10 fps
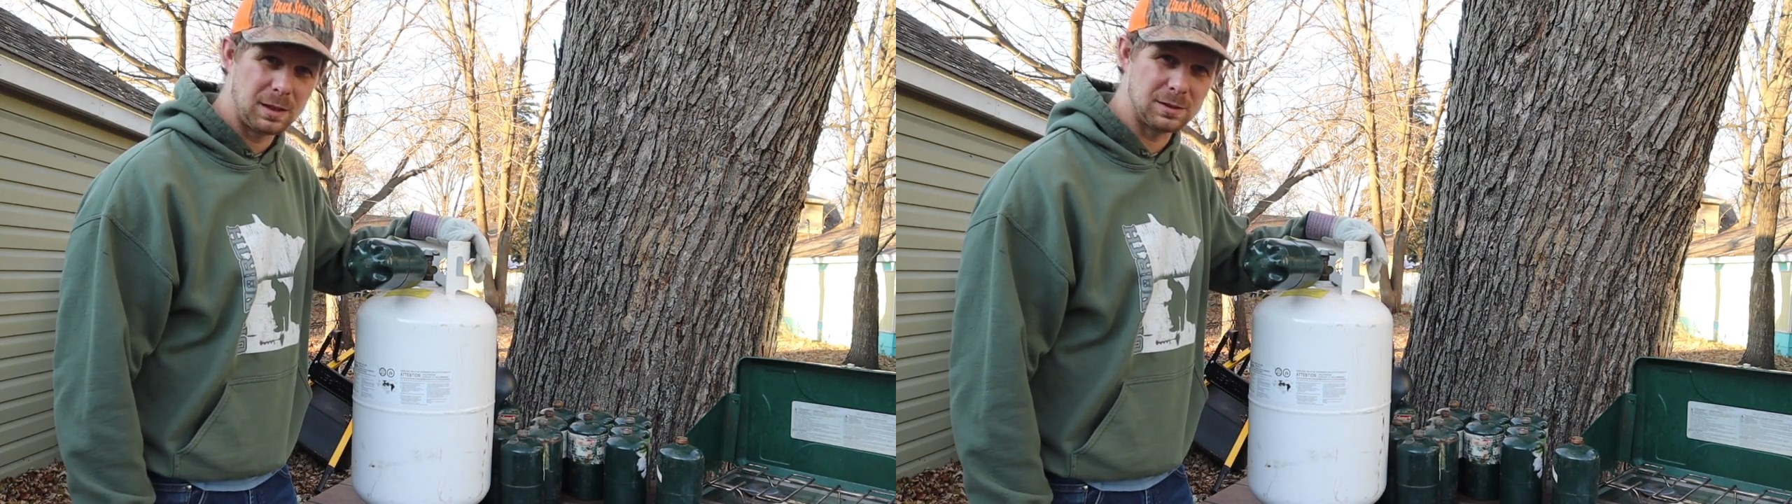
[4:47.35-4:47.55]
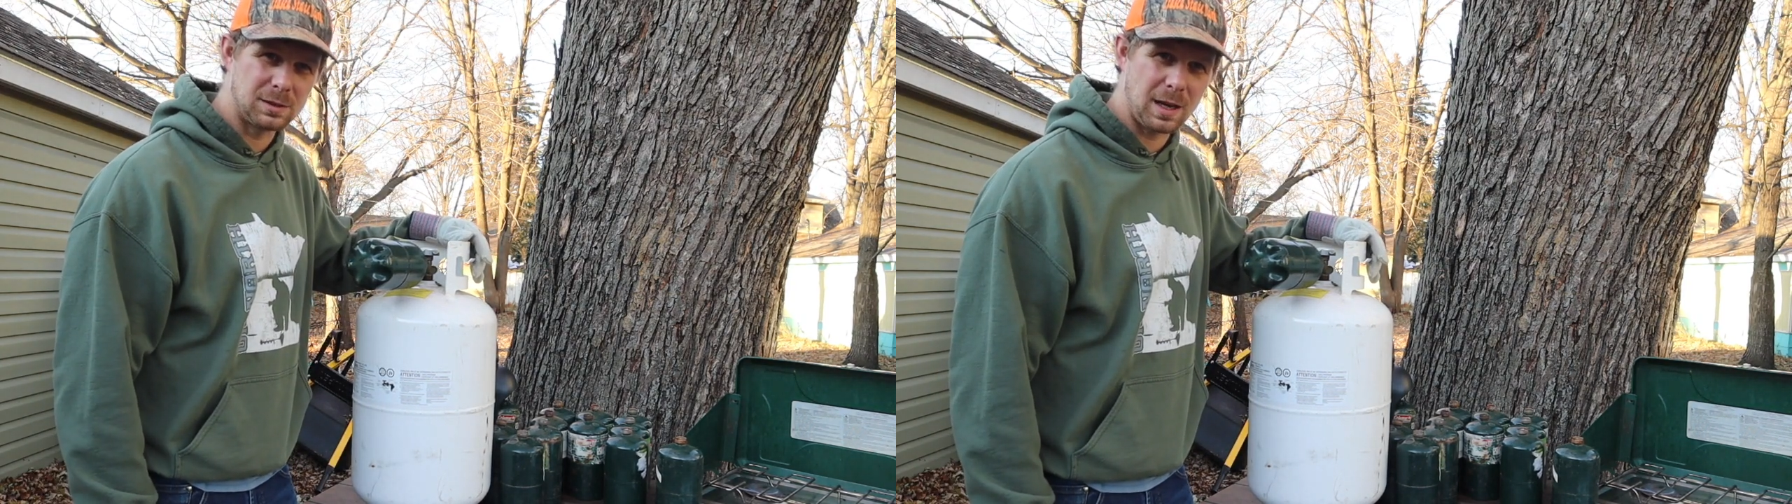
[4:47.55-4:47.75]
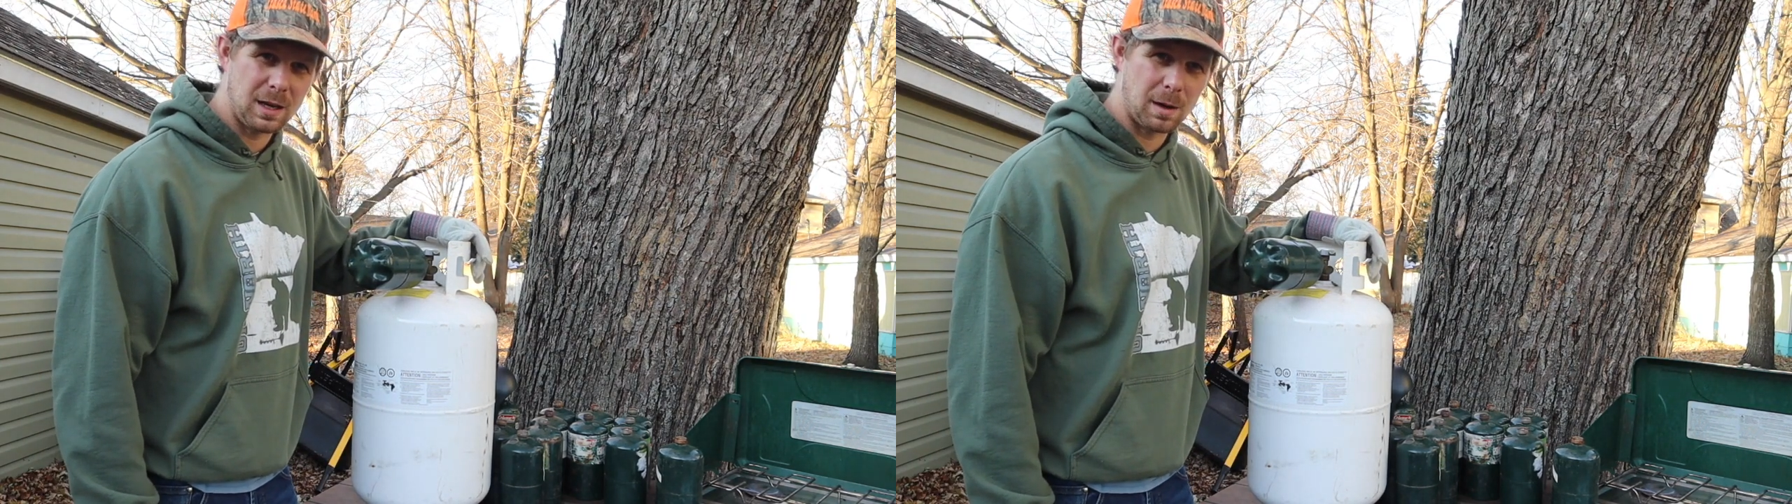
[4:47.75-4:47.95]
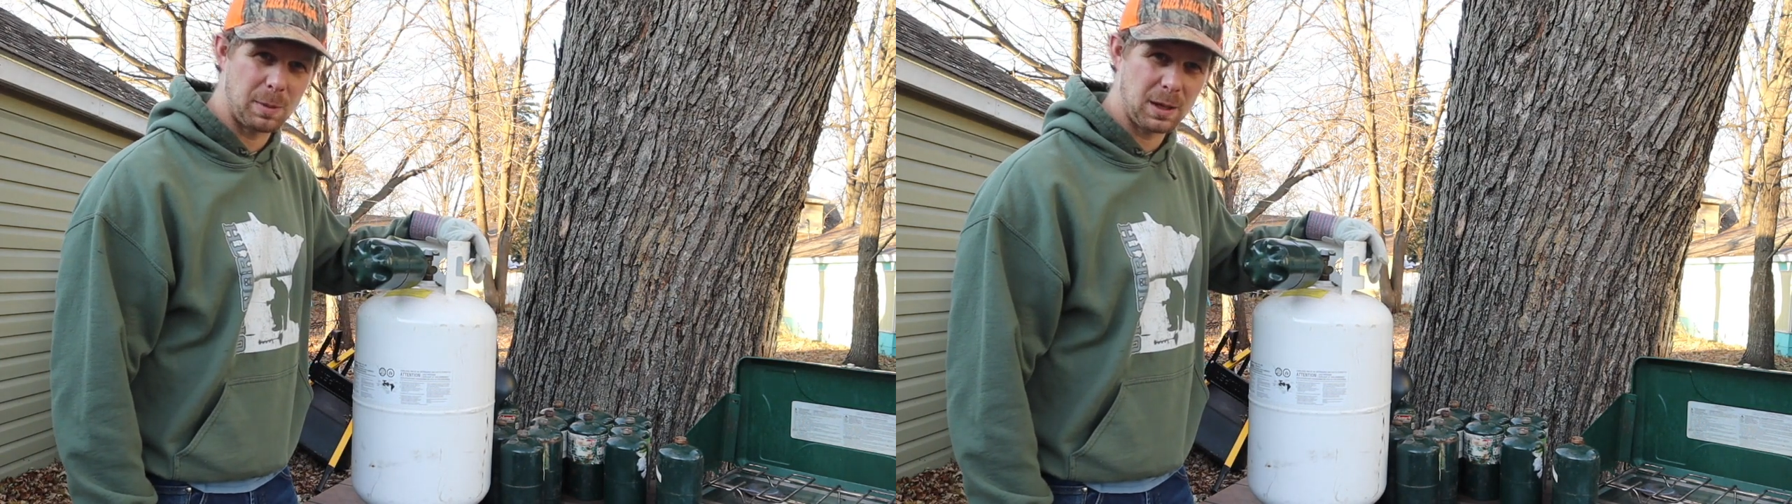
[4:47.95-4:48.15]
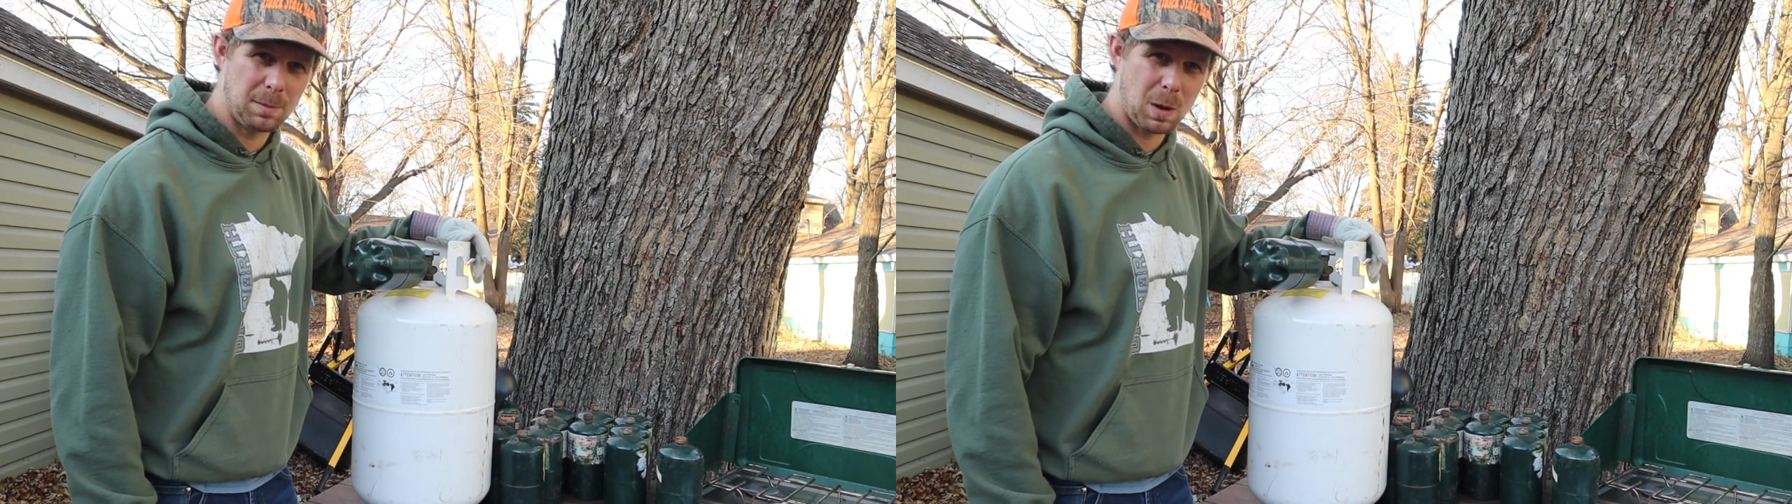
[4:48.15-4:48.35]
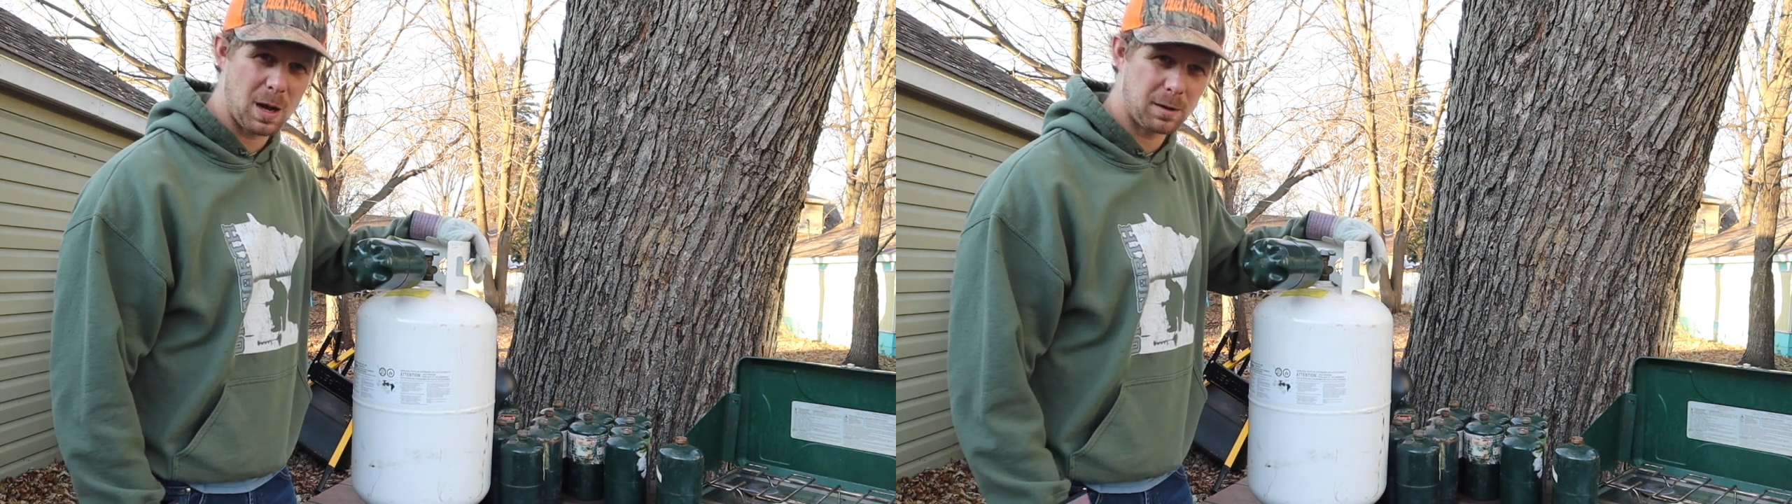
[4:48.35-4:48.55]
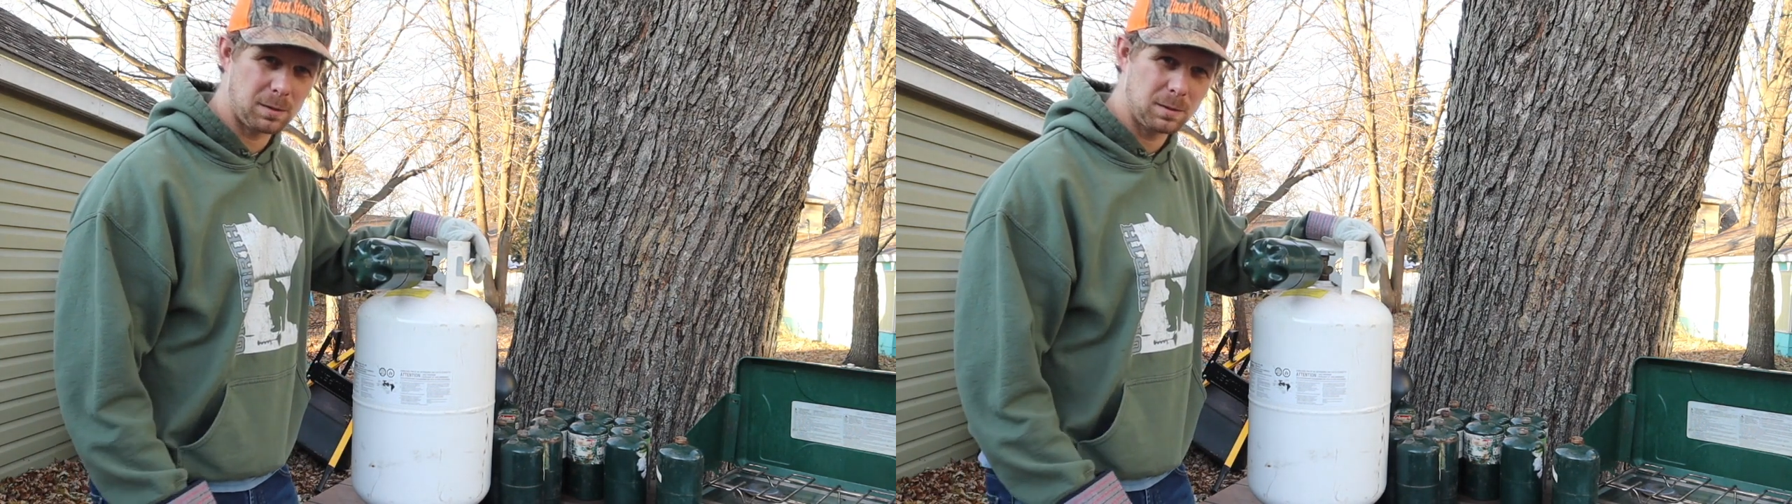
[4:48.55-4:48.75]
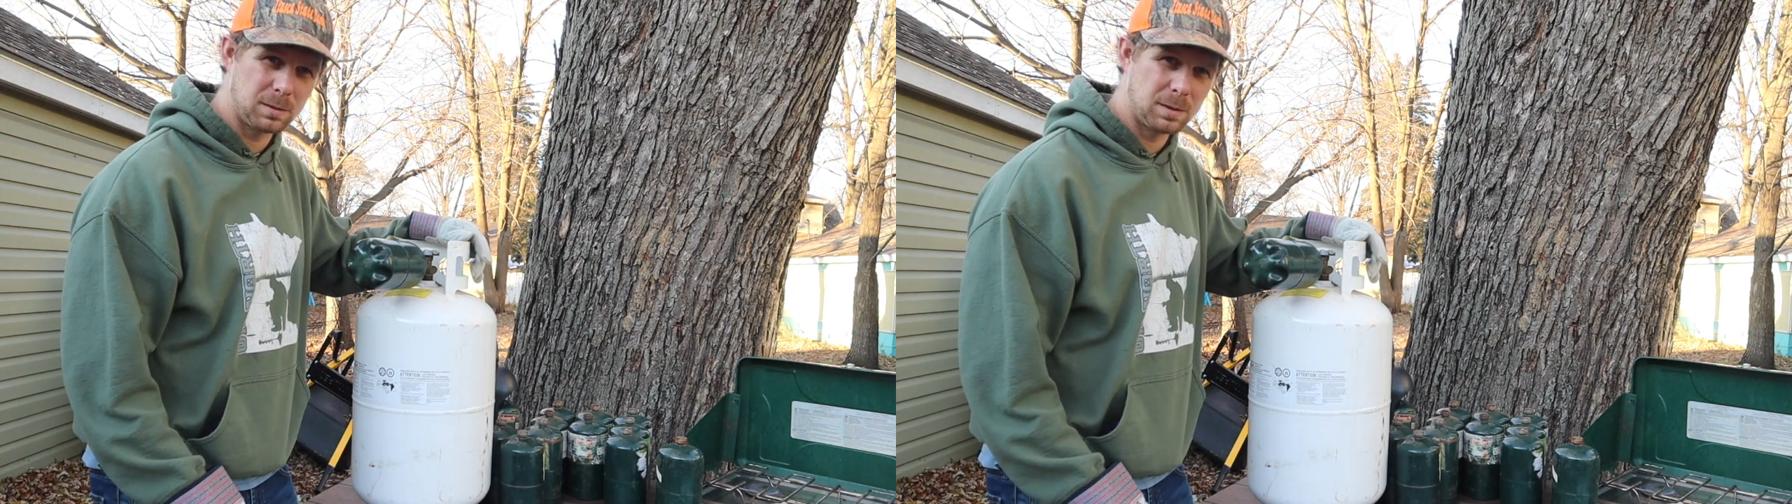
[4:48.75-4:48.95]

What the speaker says: is take our big bottle,